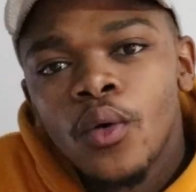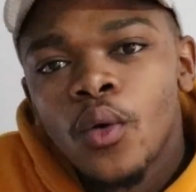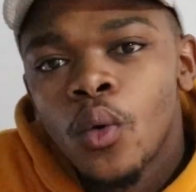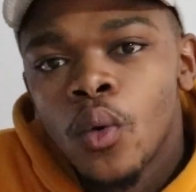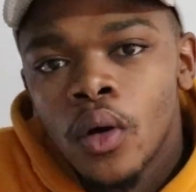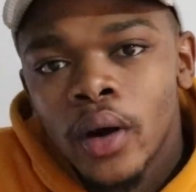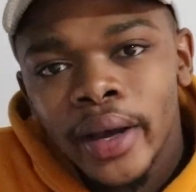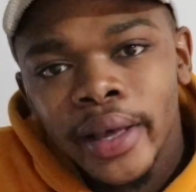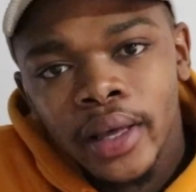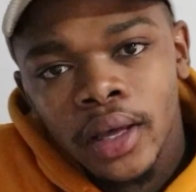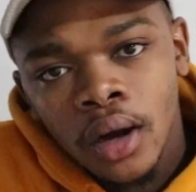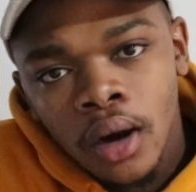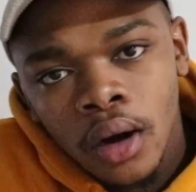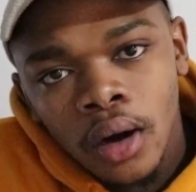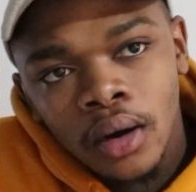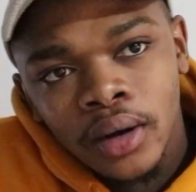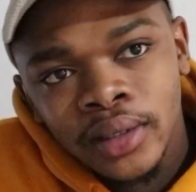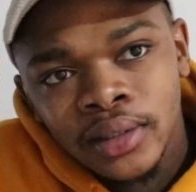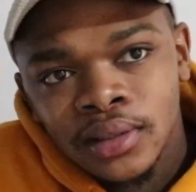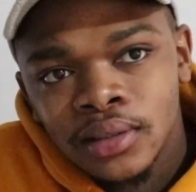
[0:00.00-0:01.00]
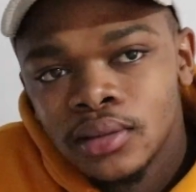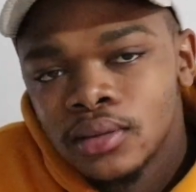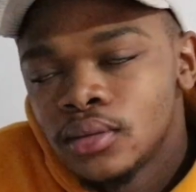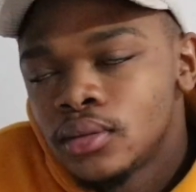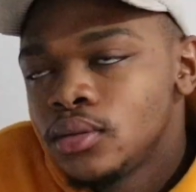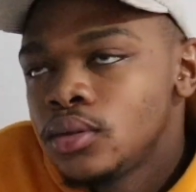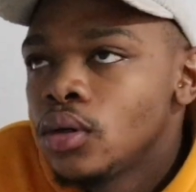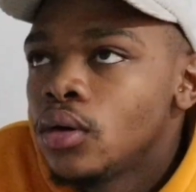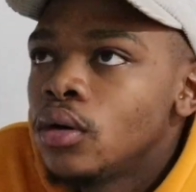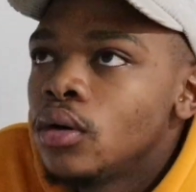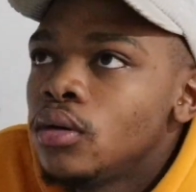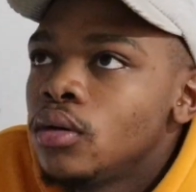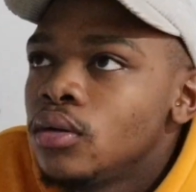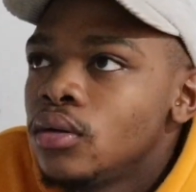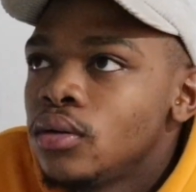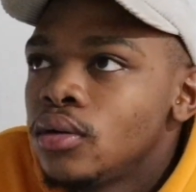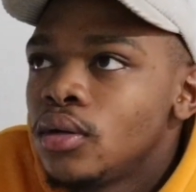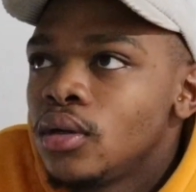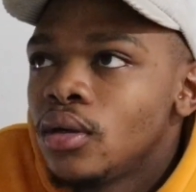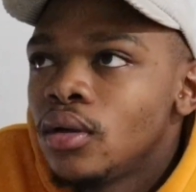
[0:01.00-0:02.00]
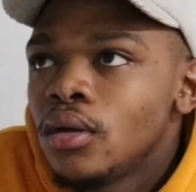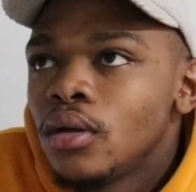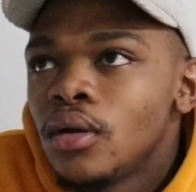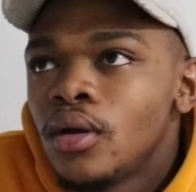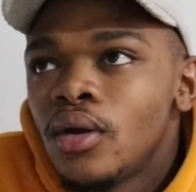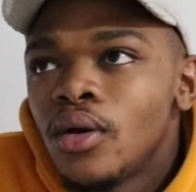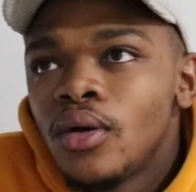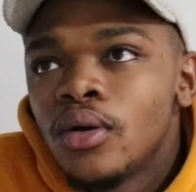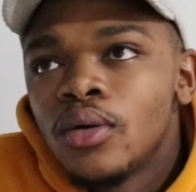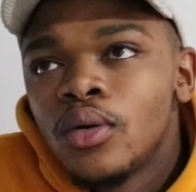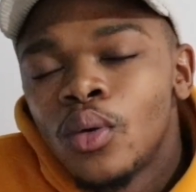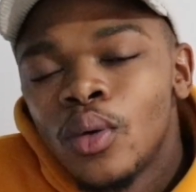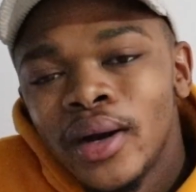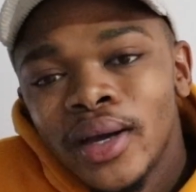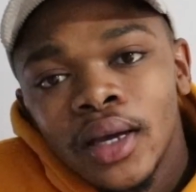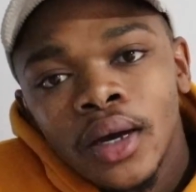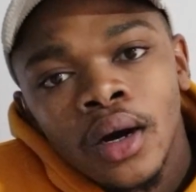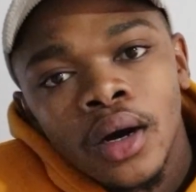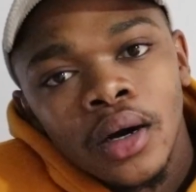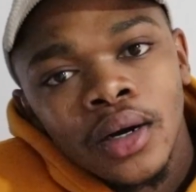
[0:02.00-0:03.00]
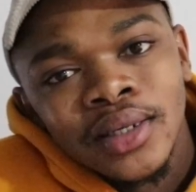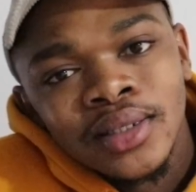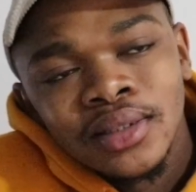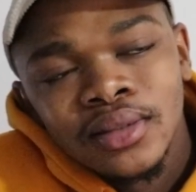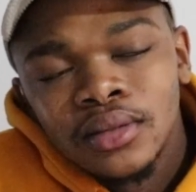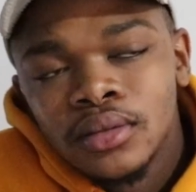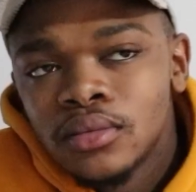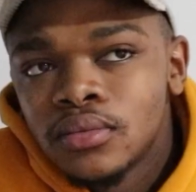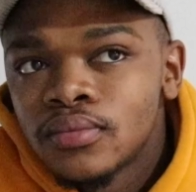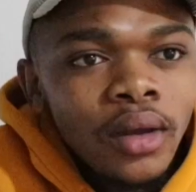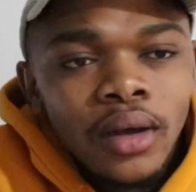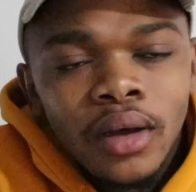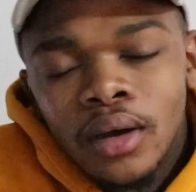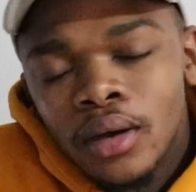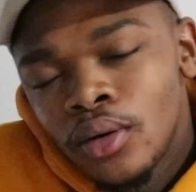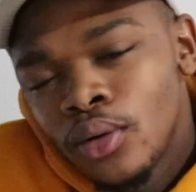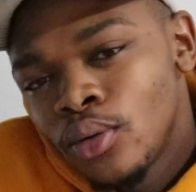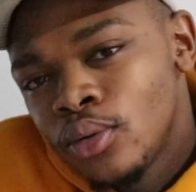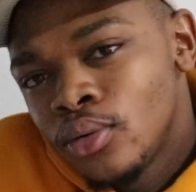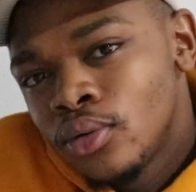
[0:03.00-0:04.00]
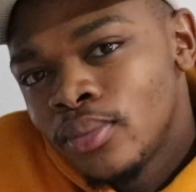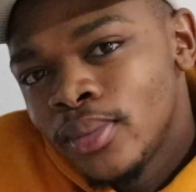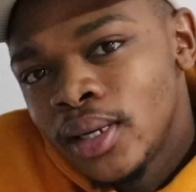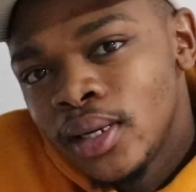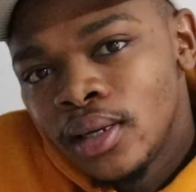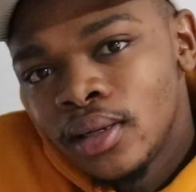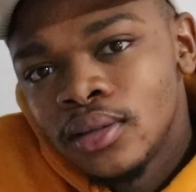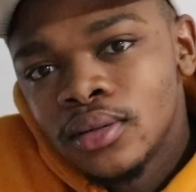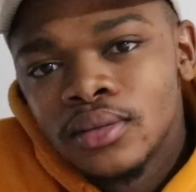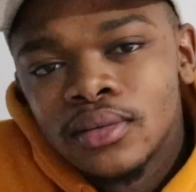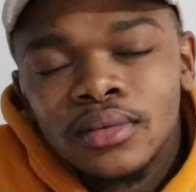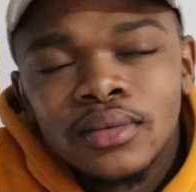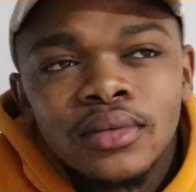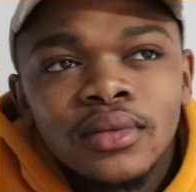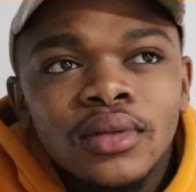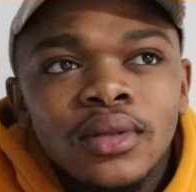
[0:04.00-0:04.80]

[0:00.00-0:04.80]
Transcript: Why cars? Oh, why cars? I don't know, man.